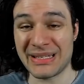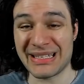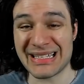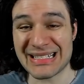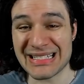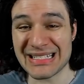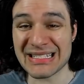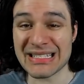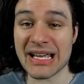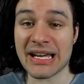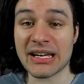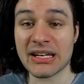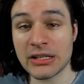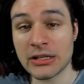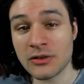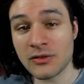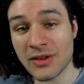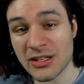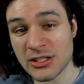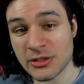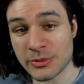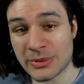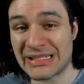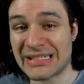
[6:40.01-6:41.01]
consecutive,
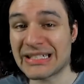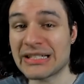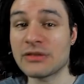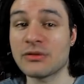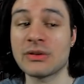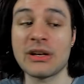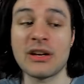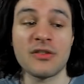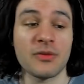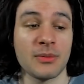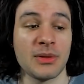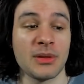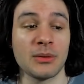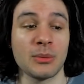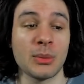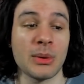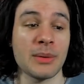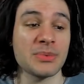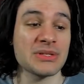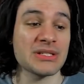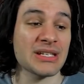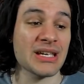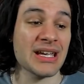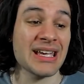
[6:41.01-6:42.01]
as we did read from the
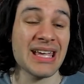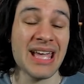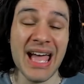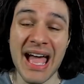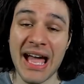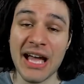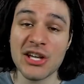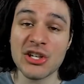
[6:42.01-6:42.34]
website.